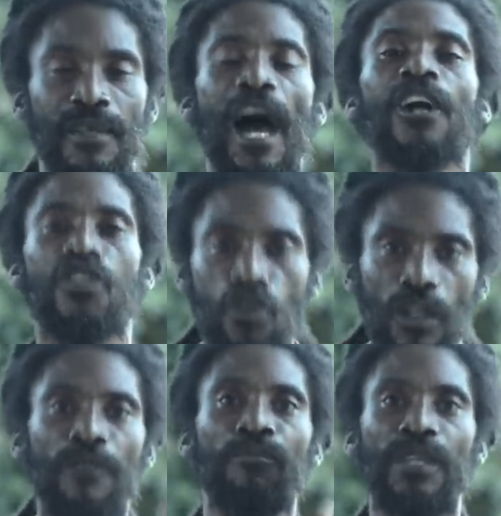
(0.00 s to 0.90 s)

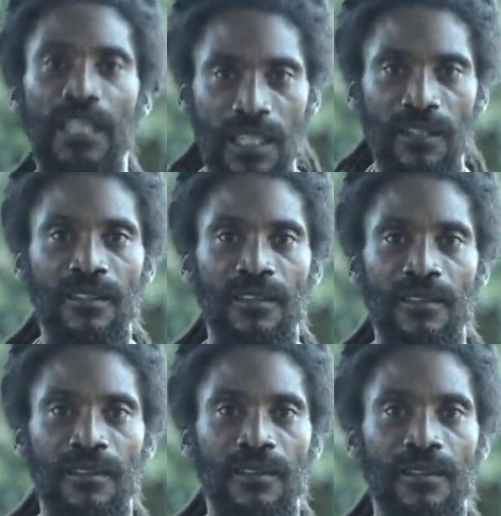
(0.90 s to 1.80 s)
actually being
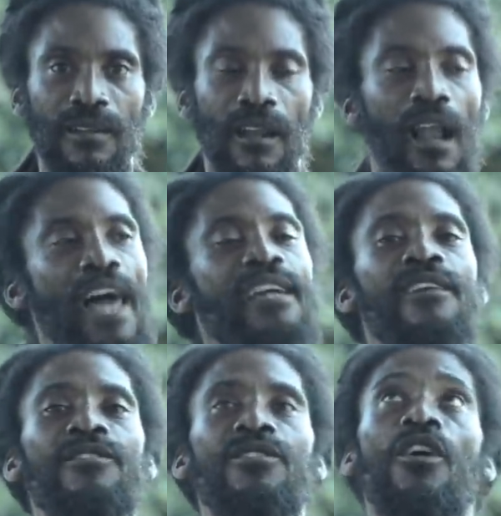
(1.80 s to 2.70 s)

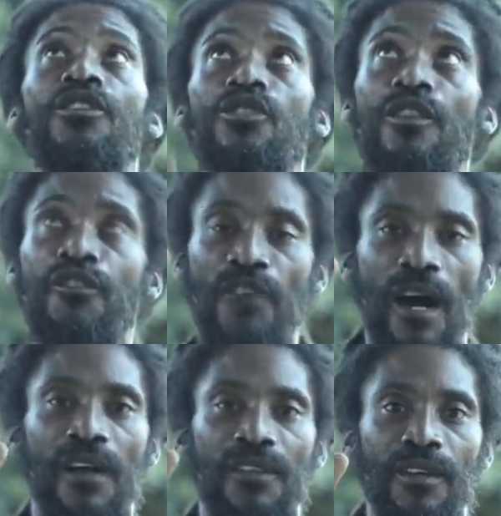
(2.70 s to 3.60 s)
likened unto the
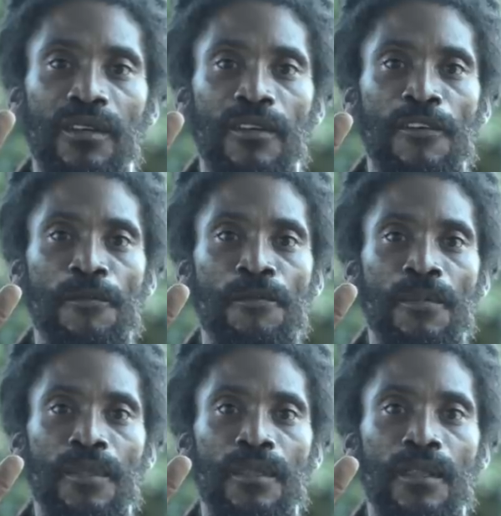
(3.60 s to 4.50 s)
Father,
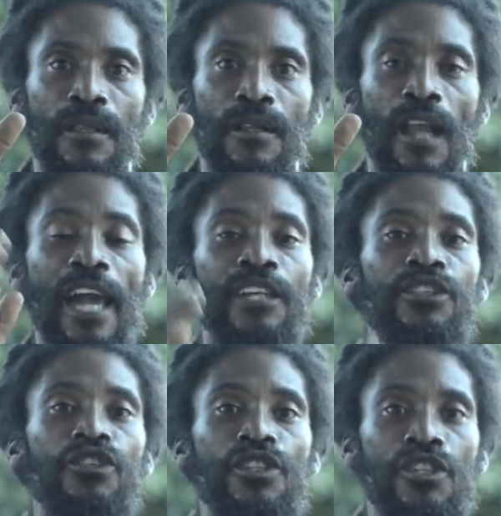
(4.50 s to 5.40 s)
likened
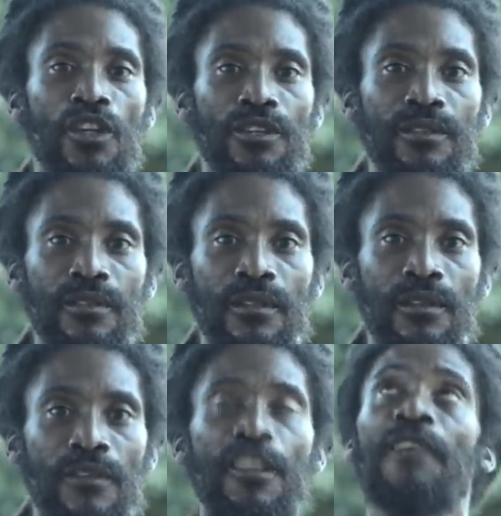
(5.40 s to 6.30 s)
unto the Son,
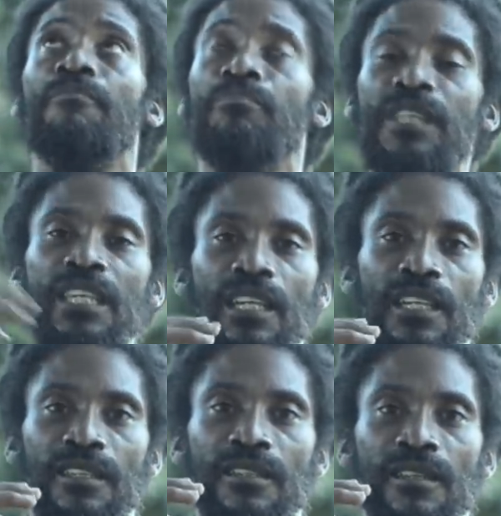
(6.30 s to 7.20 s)
that
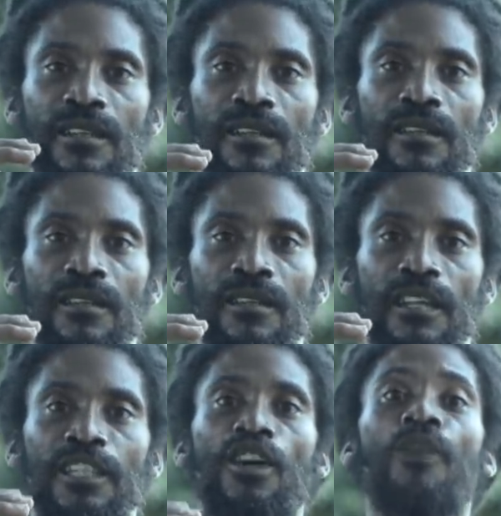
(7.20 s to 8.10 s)
beacon
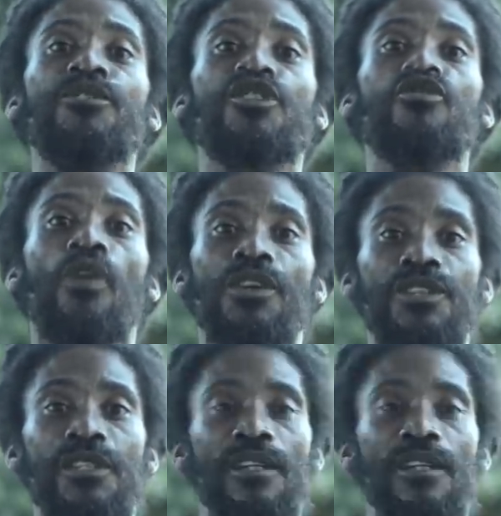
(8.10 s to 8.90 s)
that comes through us,